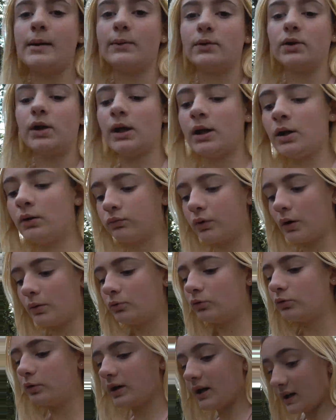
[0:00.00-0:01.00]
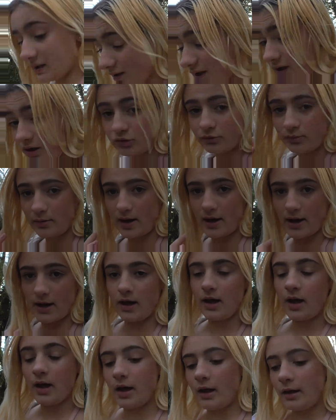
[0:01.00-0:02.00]
there was like a rope swing and that's where
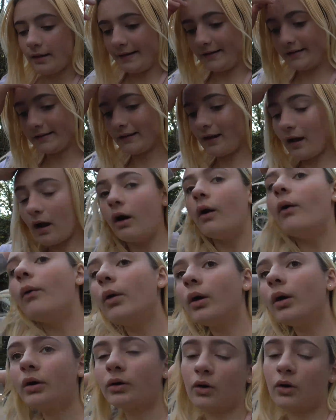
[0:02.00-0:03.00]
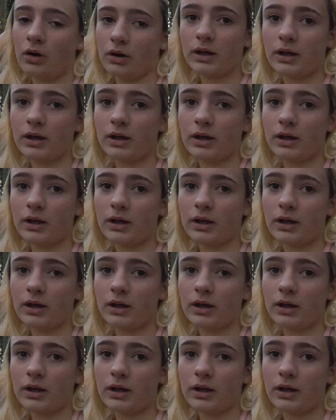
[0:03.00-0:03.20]
this girl got